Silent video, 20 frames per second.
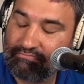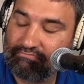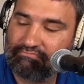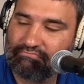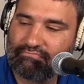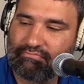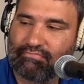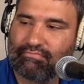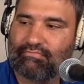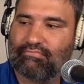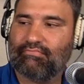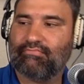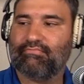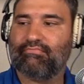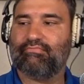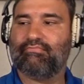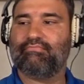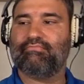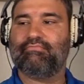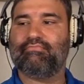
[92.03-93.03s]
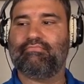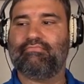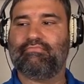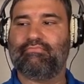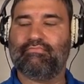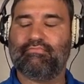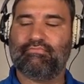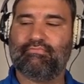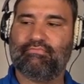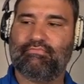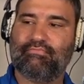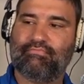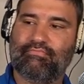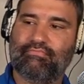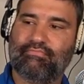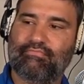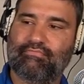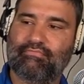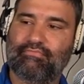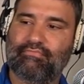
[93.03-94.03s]

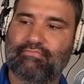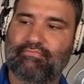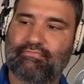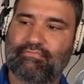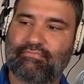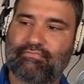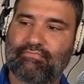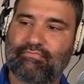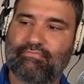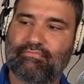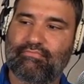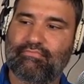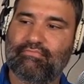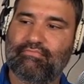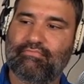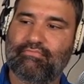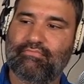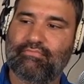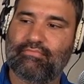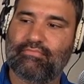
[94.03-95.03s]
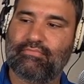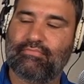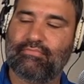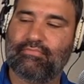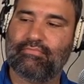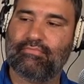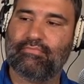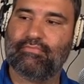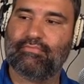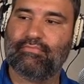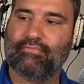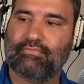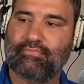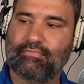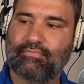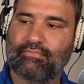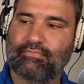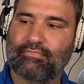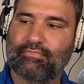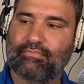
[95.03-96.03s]

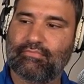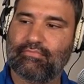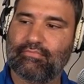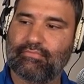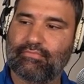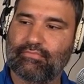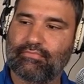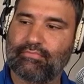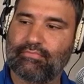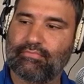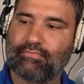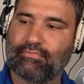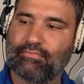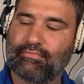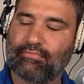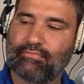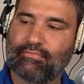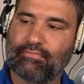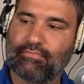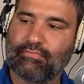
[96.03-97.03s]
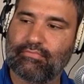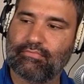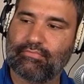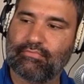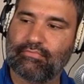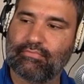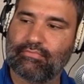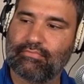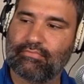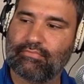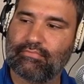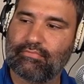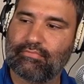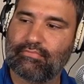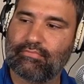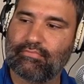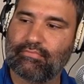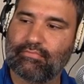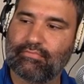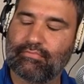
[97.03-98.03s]

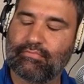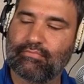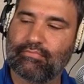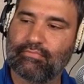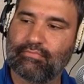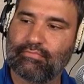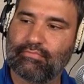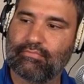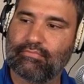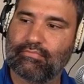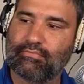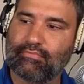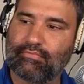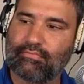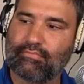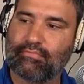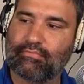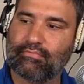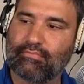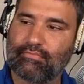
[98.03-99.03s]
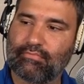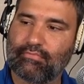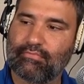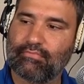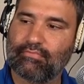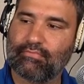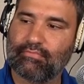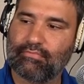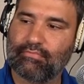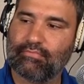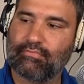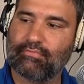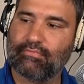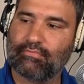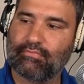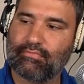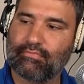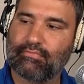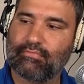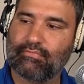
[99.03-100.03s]
This person isn't speaking.